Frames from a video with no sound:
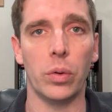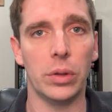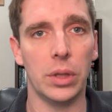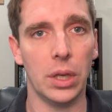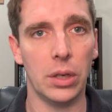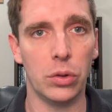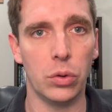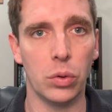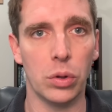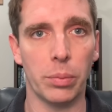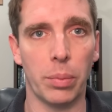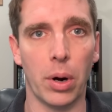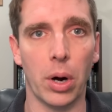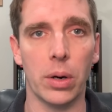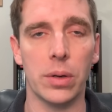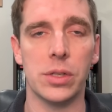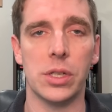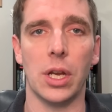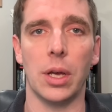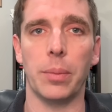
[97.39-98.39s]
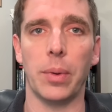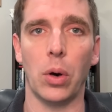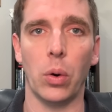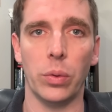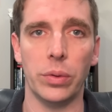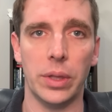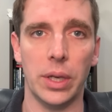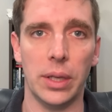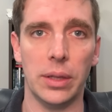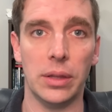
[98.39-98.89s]
then do the Barnes ammo,
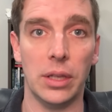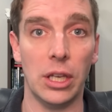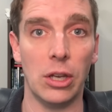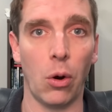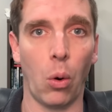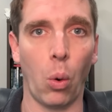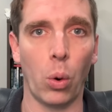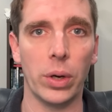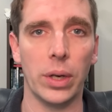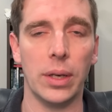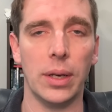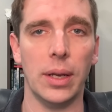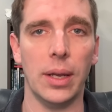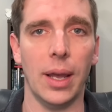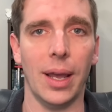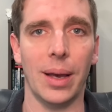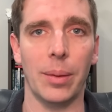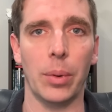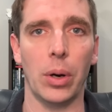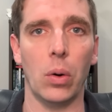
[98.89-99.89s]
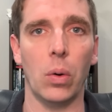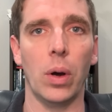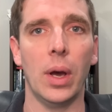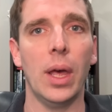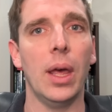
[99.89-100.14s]
then the Hornady ammo.